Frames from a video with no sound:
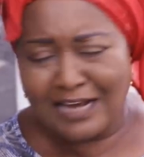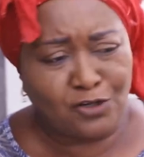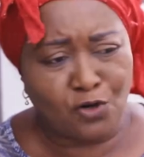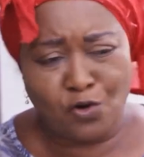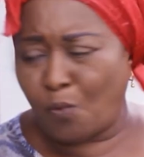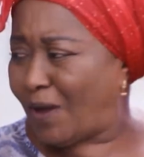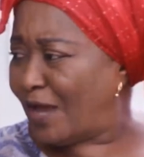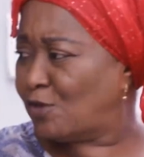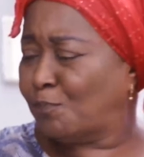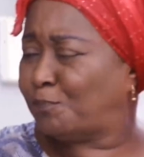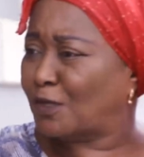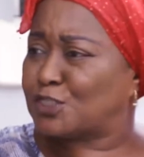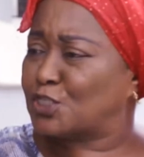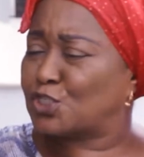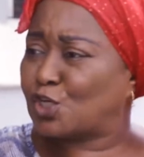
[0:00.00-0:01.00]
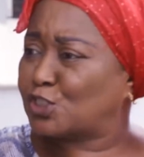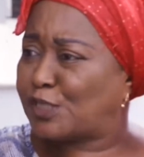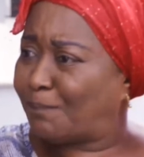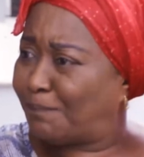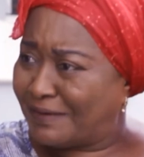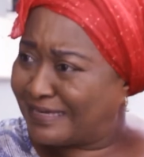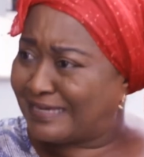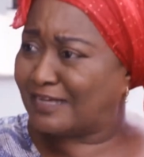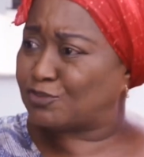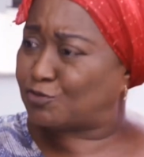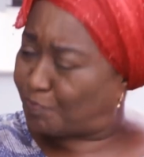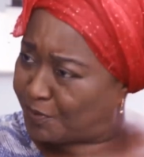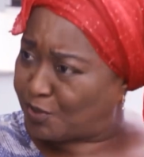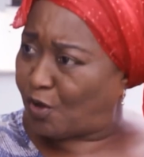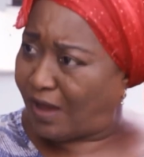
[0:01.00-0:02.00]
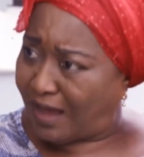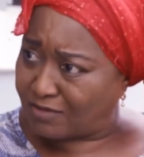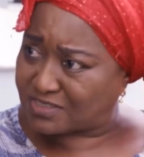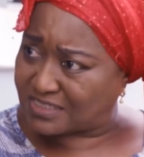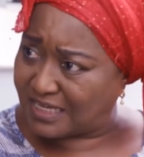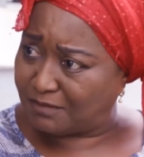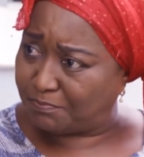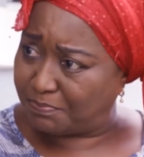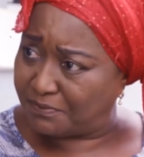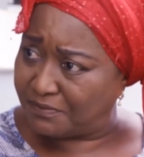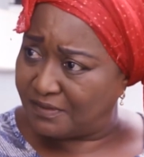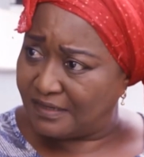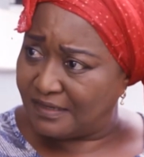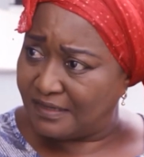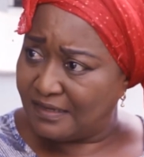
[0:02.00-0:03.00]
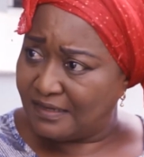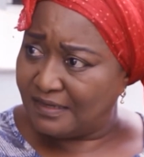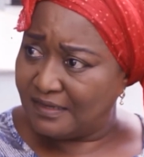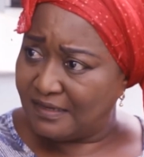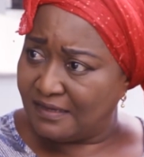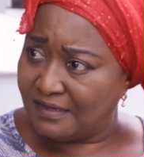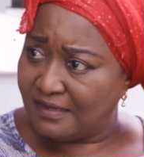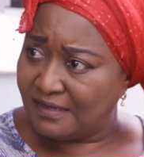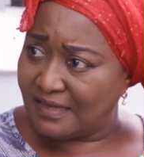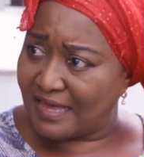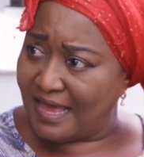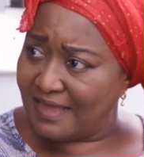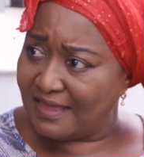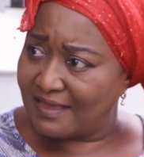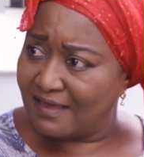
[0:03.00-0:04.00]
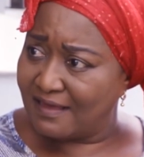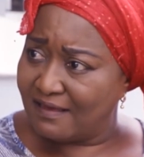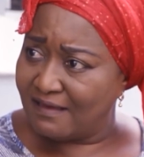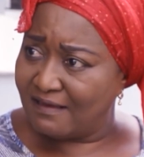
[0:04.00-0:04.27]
I don't know why you brought in such a big girl to be your house help. Eh?